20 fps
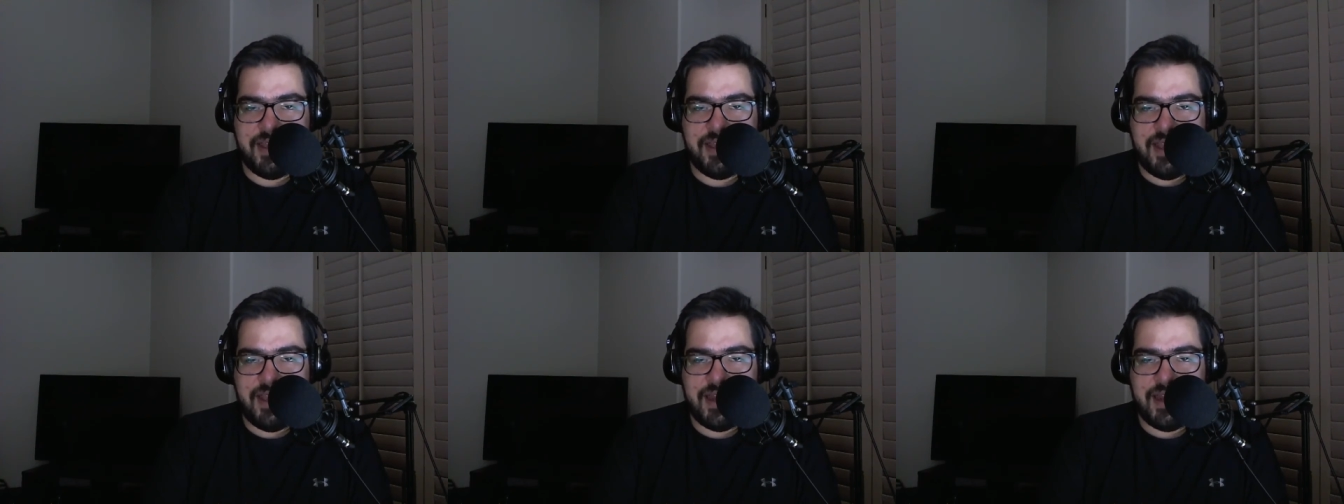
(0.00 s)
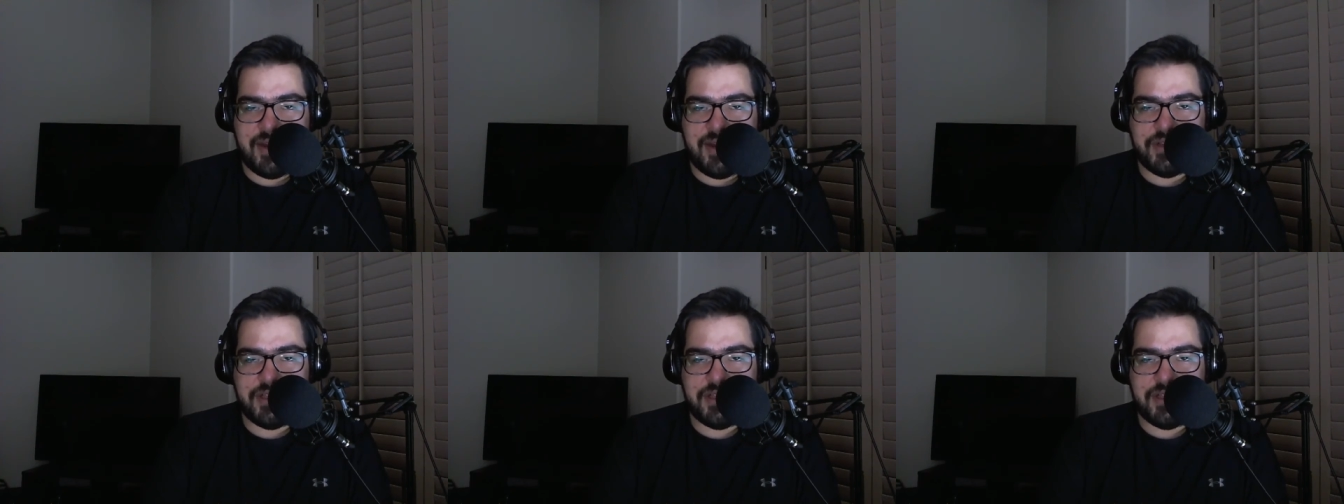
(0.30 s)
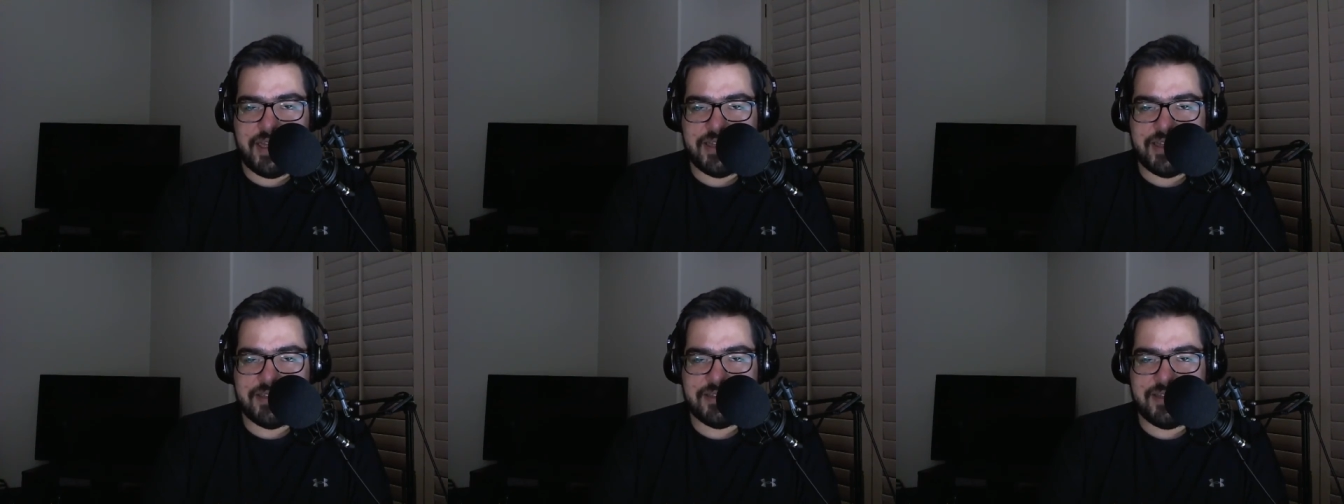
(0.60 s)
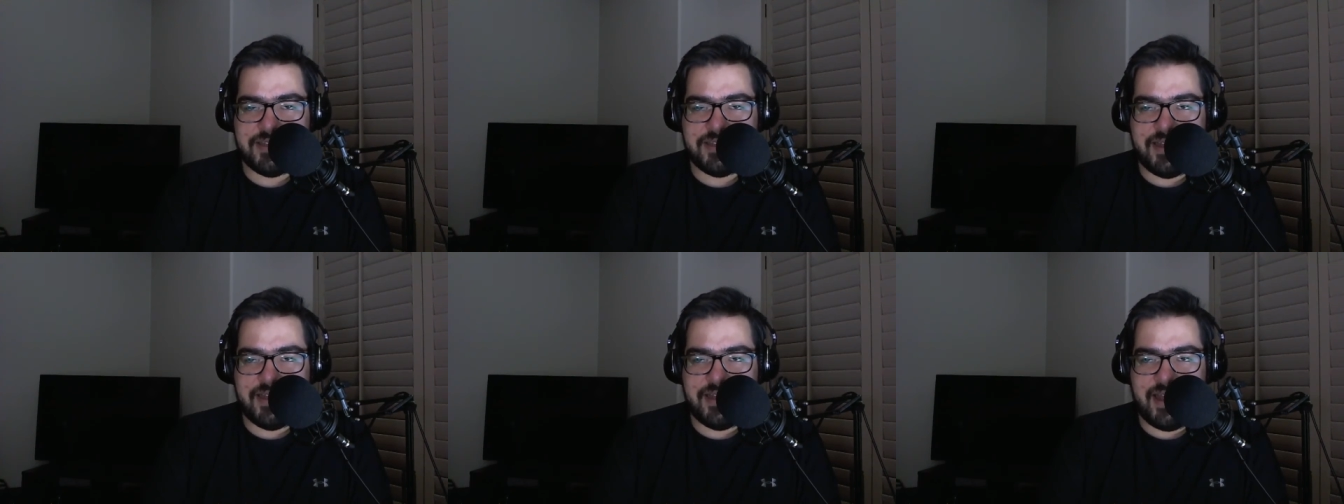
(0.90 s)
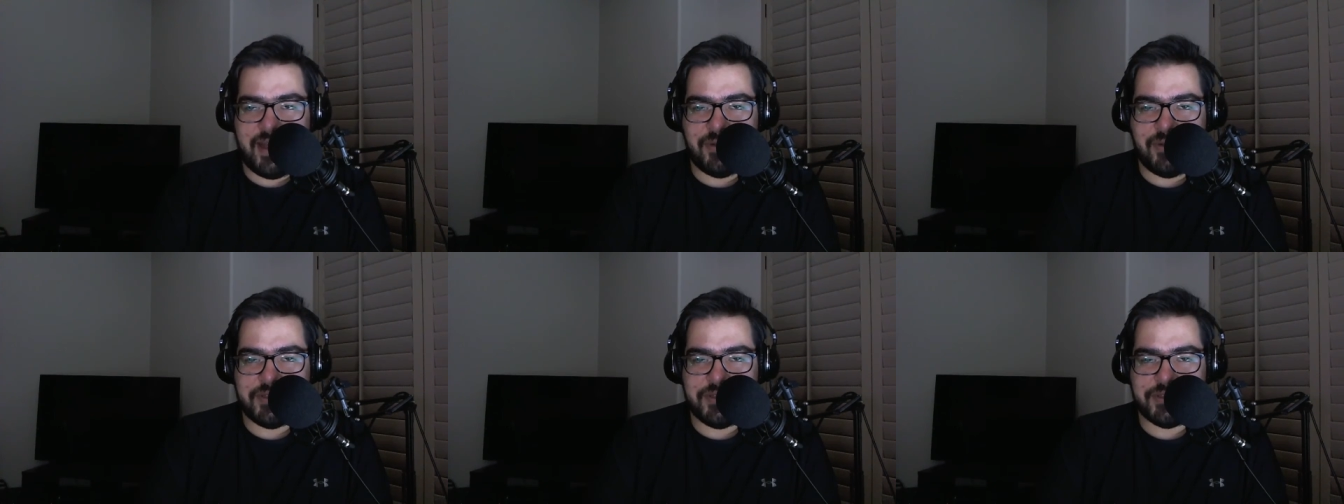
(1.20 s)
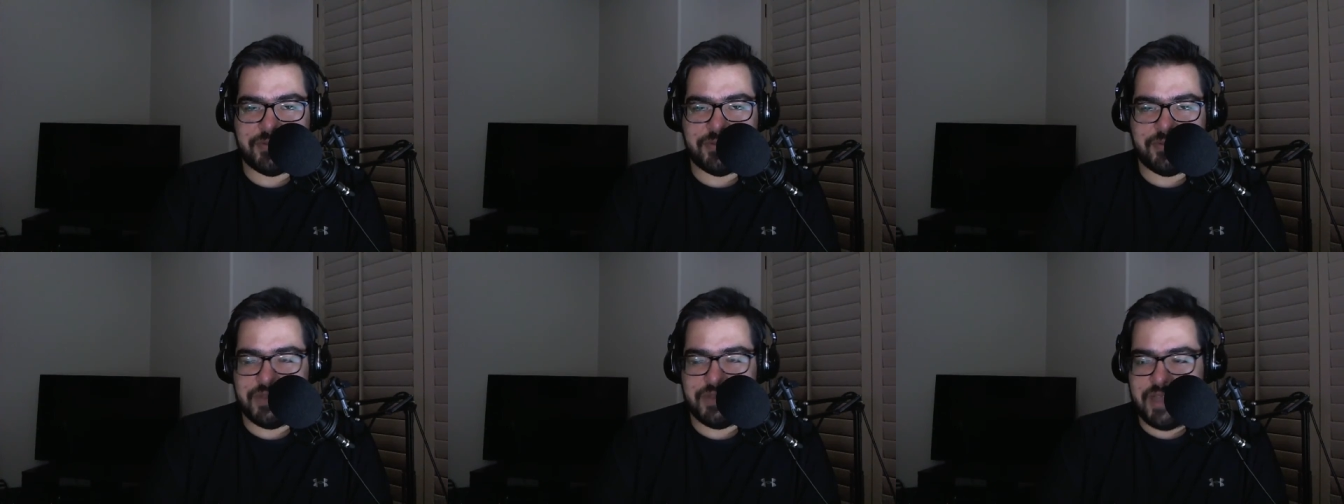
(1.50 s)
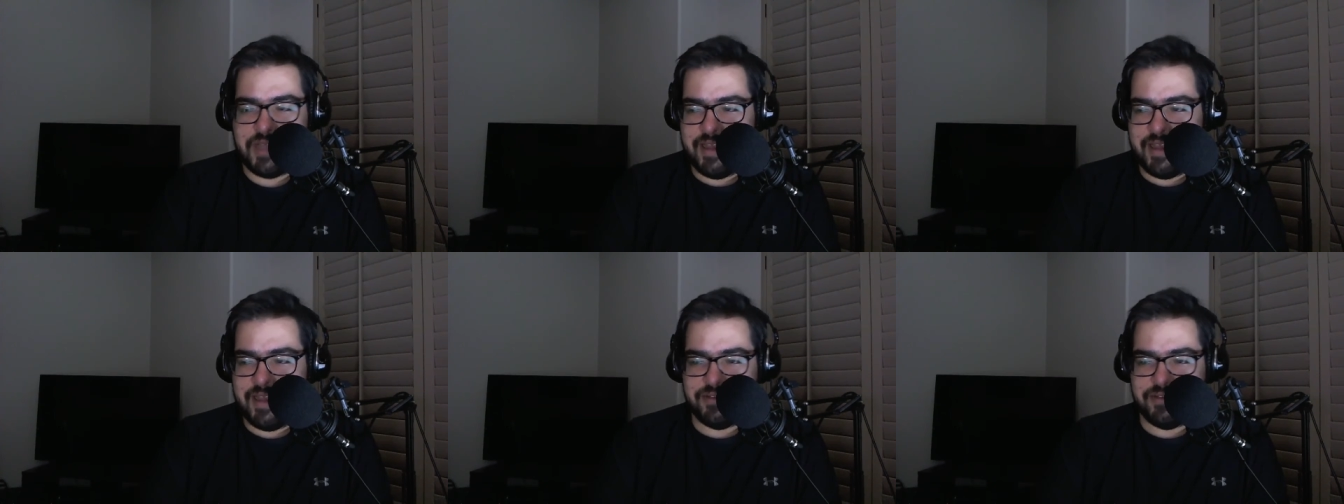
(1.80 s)
And I realized that I was
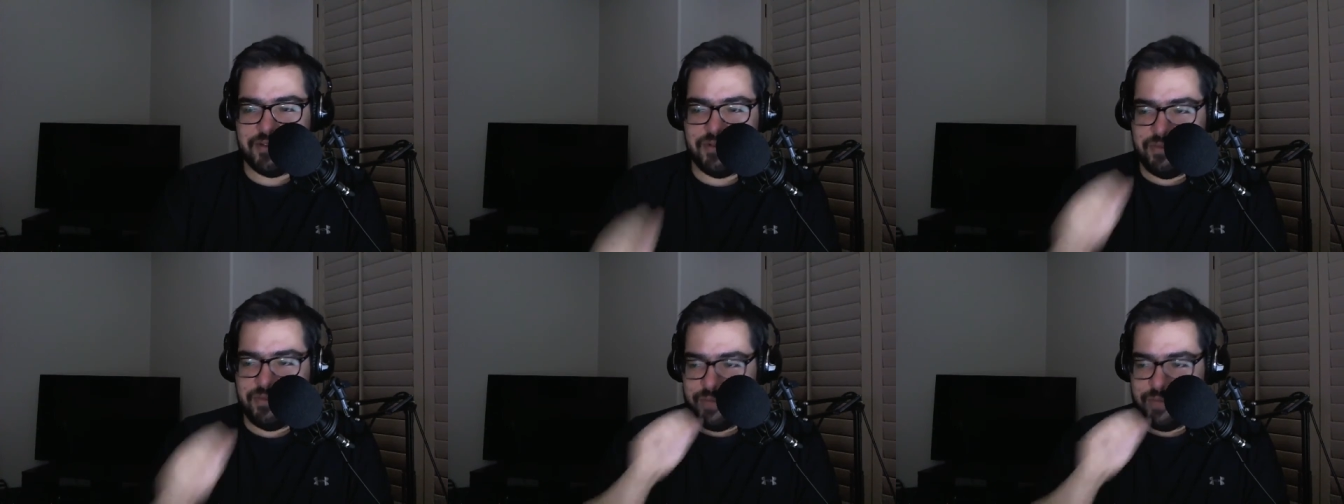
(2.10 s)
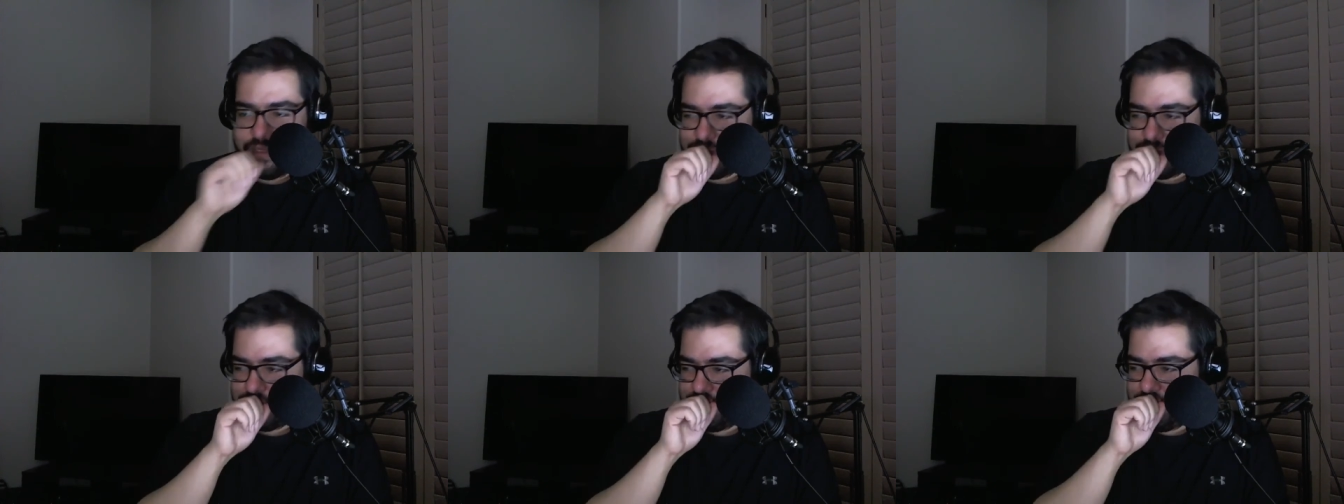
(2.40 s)
relying too much